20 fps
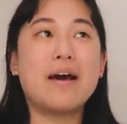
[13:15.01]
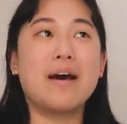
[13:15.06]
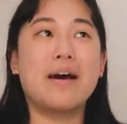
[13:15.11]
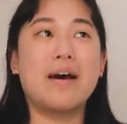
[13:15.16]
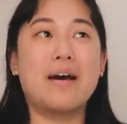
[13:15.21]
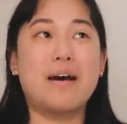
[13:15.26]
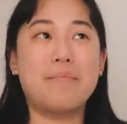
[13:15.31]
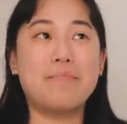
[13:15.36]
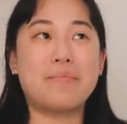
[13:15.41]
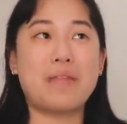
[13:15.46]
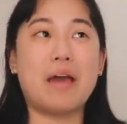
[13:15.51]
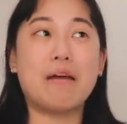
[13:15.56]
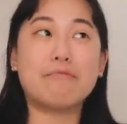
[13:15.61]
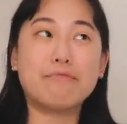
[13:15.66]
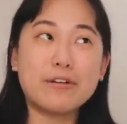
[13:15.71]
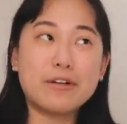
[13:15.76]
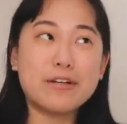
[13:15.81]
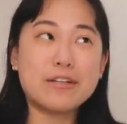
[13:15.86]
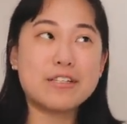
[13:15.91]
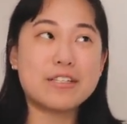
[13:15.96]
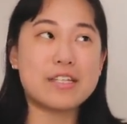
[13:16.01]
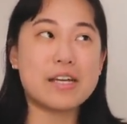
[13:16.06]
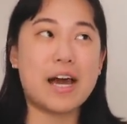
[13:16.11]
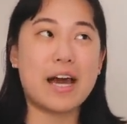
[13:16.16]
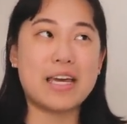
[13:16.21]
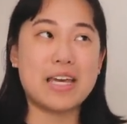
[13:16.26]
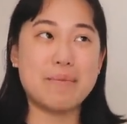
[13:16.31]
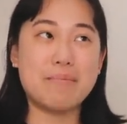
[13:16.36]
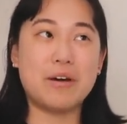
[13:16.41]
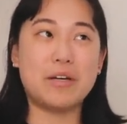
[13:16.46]
Um, at first,
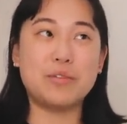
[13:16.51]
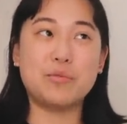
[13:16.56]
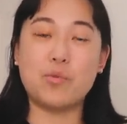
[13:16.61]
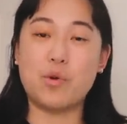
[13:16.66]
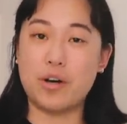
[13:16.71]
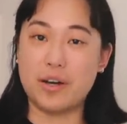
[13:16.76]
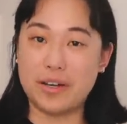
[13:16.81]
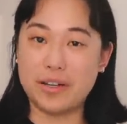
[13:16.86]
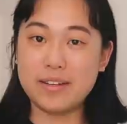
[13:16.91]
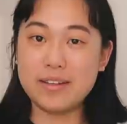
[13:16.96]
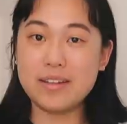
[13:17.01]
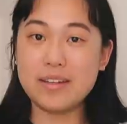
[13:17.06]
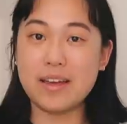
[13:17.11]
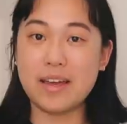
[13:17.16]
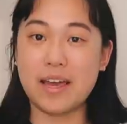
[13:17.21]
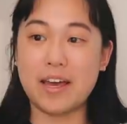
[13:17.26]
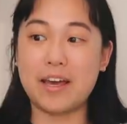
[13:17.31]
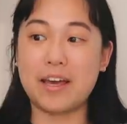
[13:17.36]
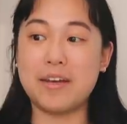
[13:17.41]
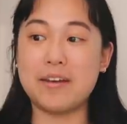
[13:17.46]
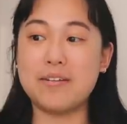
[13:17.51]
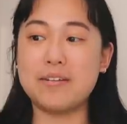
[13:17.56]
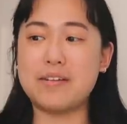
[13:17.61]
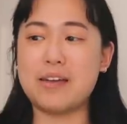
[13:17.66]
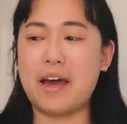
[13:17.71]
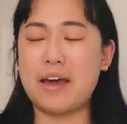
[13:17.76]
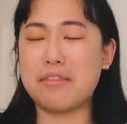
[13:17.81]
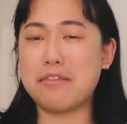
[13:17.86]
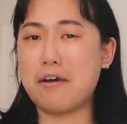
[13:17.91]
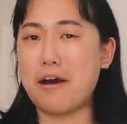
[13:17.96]
I emailed one and
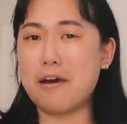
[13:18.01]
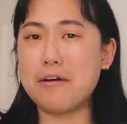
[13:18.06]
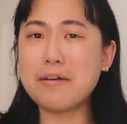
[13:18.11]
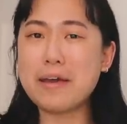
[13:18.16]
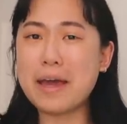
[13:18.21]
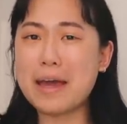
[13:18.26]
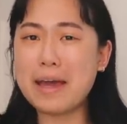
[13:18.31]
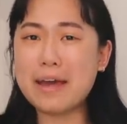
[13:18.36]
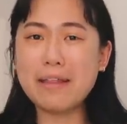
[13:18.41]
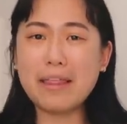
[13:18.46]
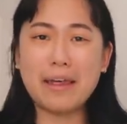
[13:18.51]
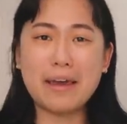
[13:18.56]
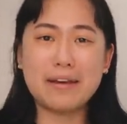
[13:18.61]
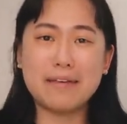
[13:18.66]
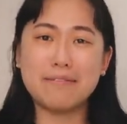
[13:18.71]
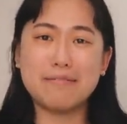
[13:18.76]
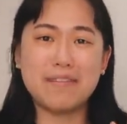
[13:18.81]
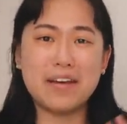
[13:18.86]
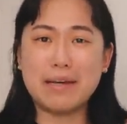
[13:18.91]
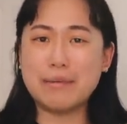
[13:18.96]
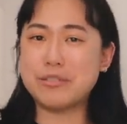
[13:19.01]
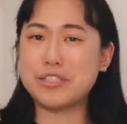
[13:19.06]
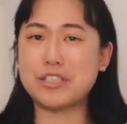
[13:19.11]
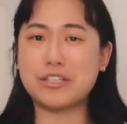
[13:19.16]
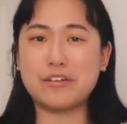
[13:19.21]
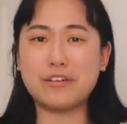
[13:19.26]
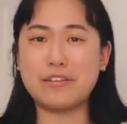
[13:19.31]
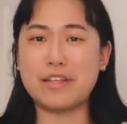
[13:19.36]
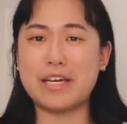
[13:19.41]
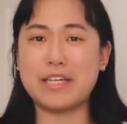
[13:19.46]
I thought, okay, like, I'm
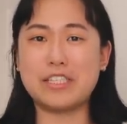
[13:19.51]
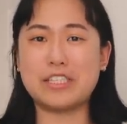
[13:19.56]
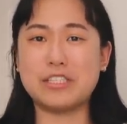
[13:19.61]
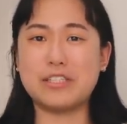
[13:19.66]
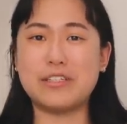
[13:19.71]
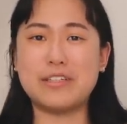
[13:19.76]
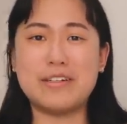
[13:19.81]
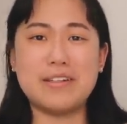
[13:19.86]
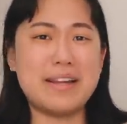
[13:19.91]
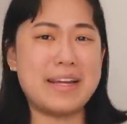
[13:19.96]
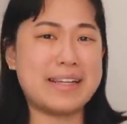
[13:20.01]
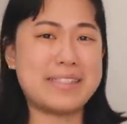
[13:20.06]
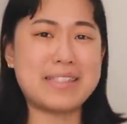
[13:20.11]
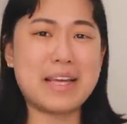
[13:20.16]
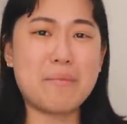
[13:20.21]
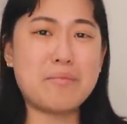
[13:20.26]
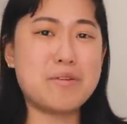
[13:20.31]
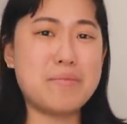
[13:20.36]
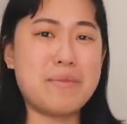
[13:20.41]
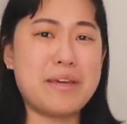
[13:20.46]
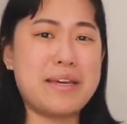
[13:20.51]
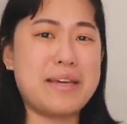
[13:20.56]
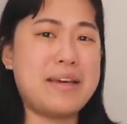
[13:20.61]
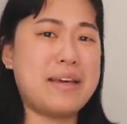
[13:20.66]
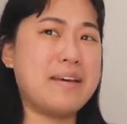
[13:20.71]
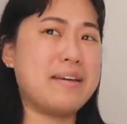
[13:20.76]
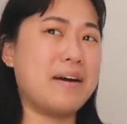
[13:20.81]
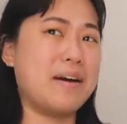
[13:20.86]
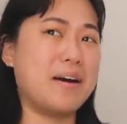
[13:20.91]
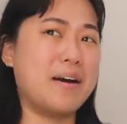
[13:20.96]
sure they should accept
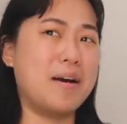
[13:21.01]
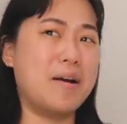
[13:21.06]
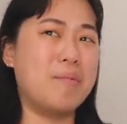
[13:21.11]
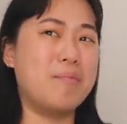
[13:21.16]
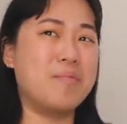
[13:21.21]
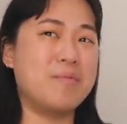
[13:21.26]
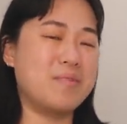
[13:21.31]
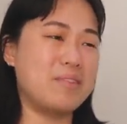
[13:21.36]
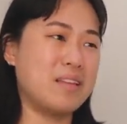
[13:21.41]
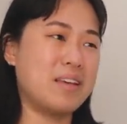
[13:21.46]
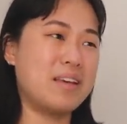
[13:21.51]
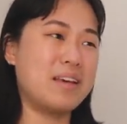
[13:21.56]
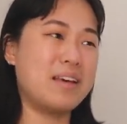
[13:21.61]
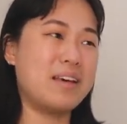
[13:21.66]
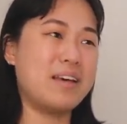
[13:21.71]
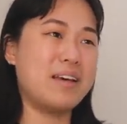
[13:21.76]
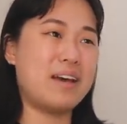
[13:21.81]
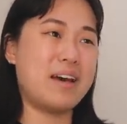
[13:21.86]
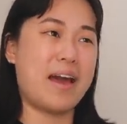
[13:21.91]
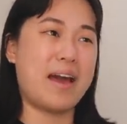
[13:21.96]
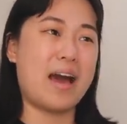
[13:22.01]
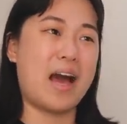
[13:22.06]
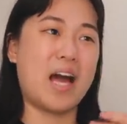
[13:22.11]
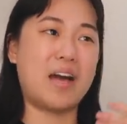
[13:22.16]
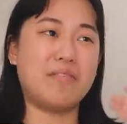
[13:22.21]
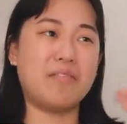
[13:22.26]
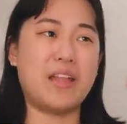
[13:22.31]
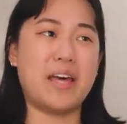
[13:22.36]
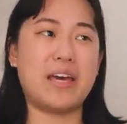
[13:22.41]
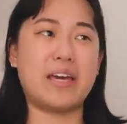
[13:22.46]
me. Um, I
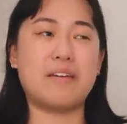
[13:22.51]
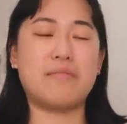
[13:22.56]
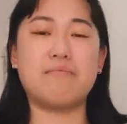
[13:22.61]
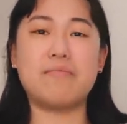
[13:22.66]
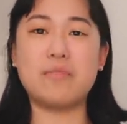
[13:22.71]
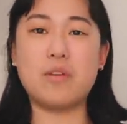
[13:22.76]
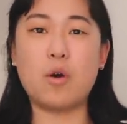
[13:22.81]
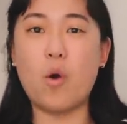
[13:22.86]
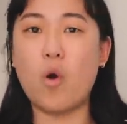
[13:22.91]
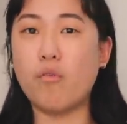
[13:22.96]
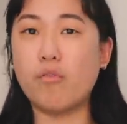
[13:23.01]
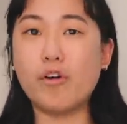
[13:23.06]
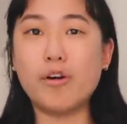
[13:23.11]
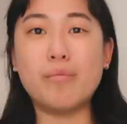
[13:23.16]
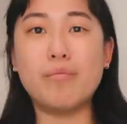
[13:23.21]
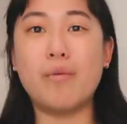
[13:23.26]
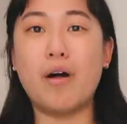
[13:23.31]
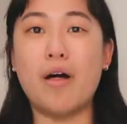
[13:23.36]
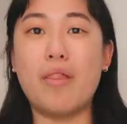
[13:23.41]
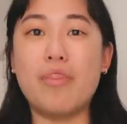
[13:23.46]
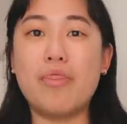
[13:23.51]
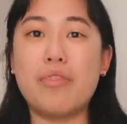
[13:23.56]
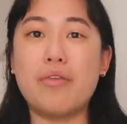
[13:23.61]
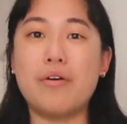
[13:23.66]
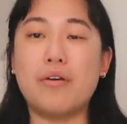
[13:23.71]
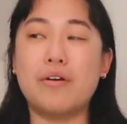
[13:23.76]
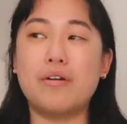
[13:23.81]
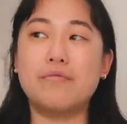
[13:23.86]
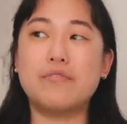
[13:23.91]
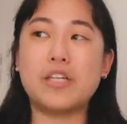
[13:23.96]
have like over a month
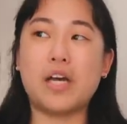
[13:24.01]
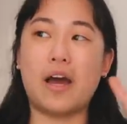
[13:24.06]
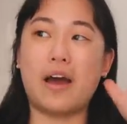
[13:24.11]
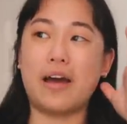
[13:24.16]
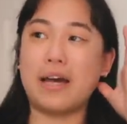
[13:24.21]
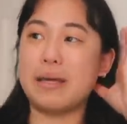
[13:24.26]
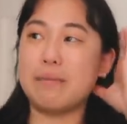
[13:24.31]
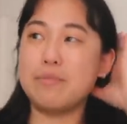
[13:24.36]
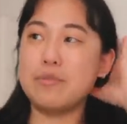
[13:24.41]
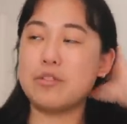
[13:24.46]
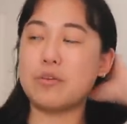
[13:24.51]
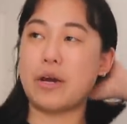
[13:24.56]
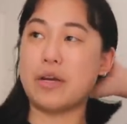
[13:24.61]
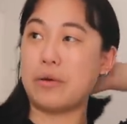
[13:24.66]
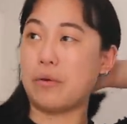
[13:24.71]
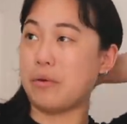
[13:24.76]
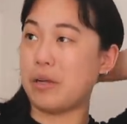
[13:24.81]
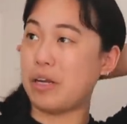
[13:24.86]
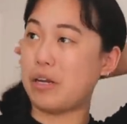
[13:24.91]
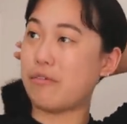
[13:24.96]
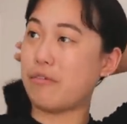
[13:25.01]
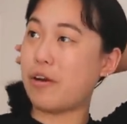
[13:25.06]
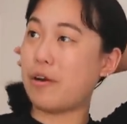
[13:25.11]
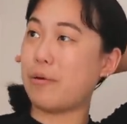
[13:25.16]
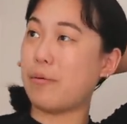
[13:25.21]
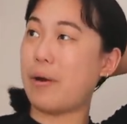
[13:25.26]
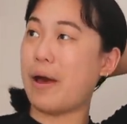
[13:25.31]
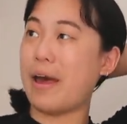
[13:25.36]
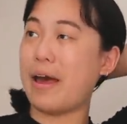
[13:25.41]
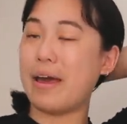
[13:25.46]
of time, so I don't need it right
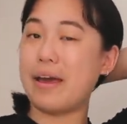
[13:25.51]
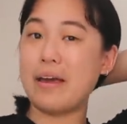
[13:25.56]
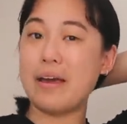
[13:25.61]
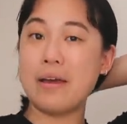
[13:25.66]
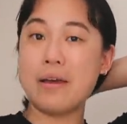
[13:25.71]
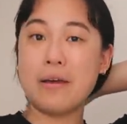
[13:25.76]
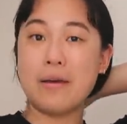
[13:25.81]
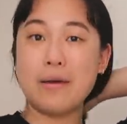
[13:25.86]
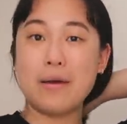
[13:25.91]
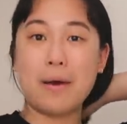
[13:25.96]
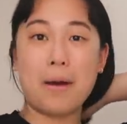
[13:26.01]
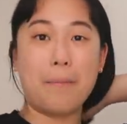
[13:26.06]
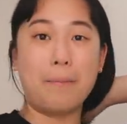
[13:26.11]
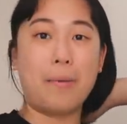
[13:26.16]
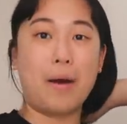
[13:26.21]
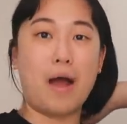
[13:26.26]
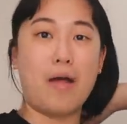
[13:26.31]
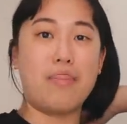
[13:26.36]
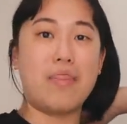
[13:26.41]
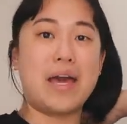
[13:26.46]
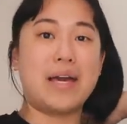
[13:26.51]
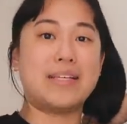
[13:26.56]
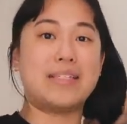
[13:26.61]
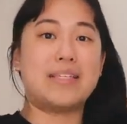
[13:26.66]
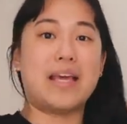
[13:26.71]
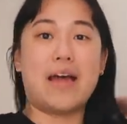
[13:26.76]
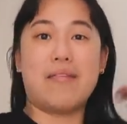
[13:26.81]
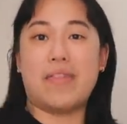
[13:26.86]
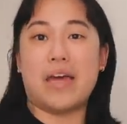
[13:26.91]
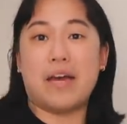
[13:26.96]
away but they
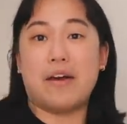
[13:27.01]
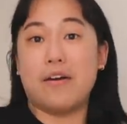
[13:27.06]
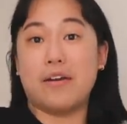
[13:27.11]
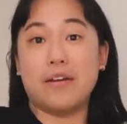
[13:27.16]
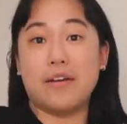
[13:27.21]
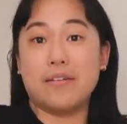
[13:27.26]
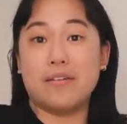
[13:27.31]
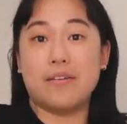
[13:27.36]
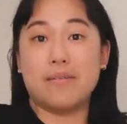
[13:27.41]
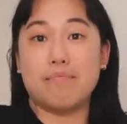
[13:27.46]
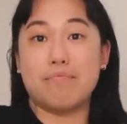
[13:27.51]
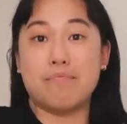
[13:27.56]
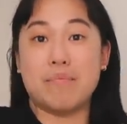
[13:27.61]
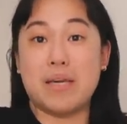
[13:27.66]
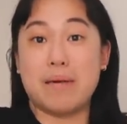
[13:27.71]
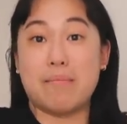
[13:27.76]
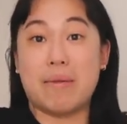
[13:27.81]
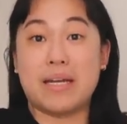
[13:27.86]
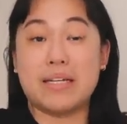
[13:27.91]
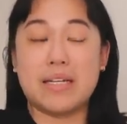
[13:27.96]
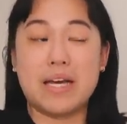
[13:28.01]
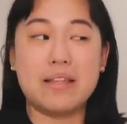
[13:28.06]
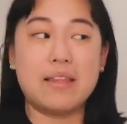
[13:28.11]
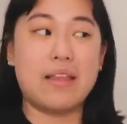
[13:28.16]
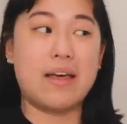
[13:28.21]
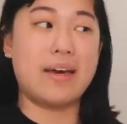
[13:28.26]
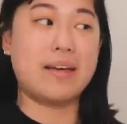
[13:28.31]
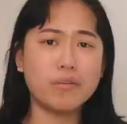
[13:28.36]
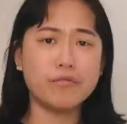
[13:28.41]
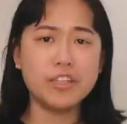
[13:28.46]
said they couldn't meet my
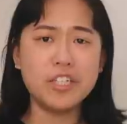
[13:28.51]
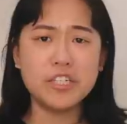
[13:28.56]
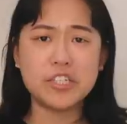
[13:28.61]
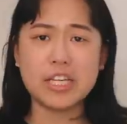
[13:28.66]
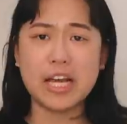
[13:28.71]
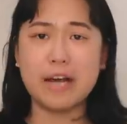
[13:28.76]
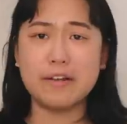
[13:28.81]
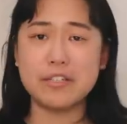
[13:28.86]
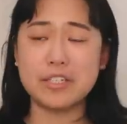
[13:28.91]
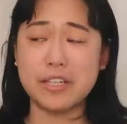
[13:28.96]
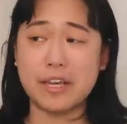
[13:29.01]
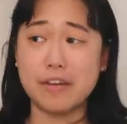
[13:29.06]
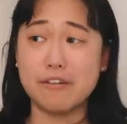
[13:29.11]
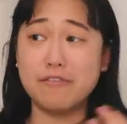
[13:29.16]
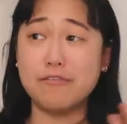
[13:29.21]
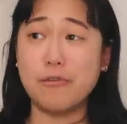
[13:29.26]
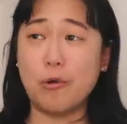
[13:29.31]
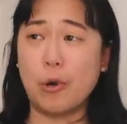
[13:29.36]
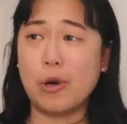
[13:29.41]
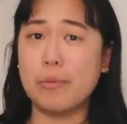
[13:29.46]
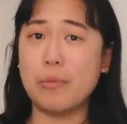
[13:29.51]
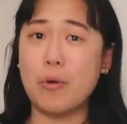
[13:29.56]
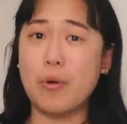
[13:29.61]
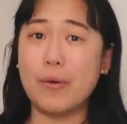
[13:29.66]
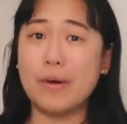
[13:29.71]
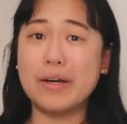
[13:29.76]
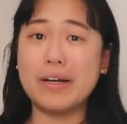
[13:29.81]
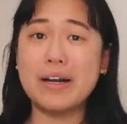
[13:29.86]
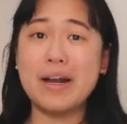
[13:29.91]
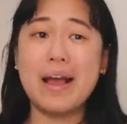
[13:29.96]
deadline. So I reached out to like four
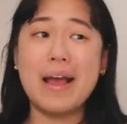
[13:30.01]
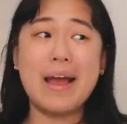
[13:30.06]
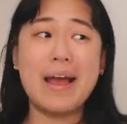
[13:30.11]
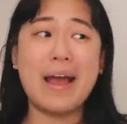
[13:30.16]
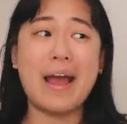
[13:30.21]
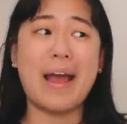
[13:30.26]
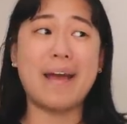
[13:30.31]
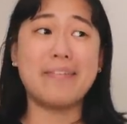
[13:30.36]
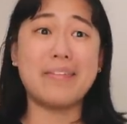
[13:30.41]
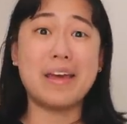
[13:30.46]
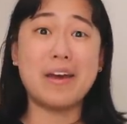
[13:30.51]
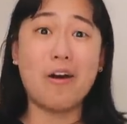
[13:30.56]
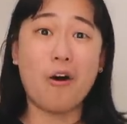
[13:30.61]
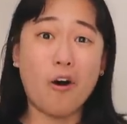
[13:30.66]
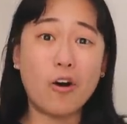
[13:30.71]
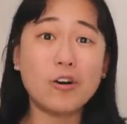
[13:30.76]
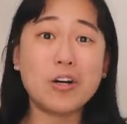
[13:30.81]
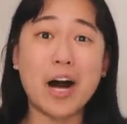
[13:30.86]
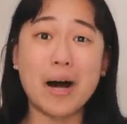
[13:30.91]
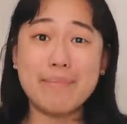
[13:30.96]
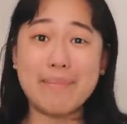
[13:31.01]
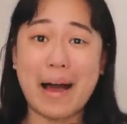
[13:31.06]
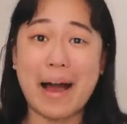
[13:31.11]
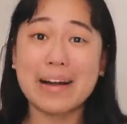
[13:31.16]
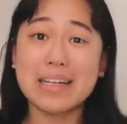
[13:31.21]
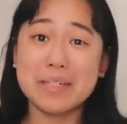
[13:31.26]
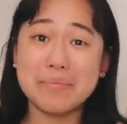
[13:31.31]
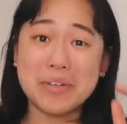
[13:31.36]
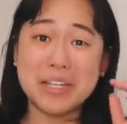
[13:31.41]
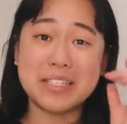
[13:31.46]
more and they all got
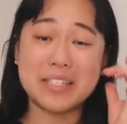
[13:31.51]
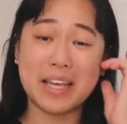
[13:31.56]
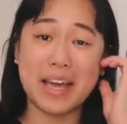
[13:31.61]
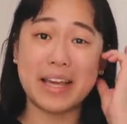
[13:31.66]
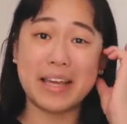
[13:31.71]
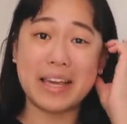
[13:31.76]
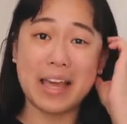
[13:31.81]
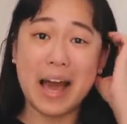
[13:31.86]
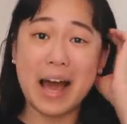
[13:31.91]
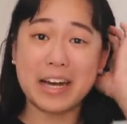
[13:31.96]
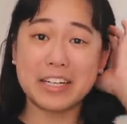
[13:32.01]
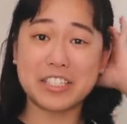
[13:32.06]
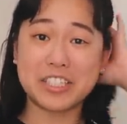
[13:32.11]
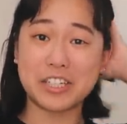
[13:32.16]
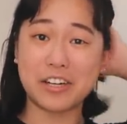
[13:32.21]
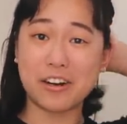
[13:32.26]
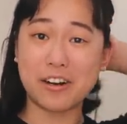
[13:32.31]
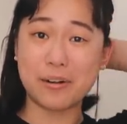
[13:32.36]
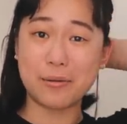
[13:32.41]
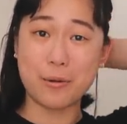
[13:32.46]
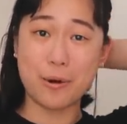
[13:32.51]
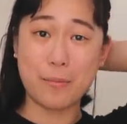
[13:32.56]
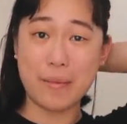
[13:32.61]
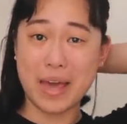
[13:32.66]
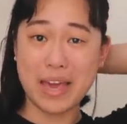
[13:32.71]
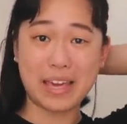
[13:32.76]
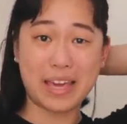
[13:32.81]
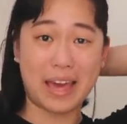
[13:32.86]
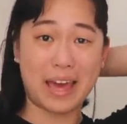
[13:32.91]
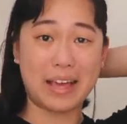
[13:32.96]
back to me saying, yeah, sure, we'll
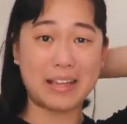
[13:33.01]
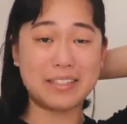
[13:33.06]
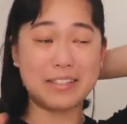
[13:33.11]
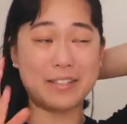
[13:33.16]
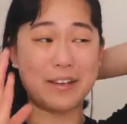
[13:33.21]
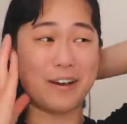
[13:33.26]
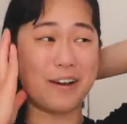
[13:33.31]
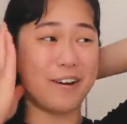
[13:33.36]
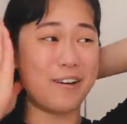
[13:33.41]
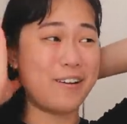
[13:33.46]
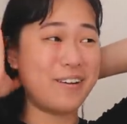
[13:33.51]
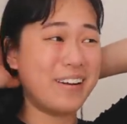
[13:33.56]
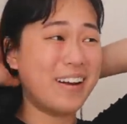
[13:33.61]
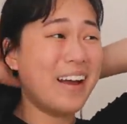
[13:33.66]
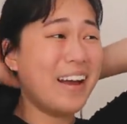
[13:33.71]
make it. So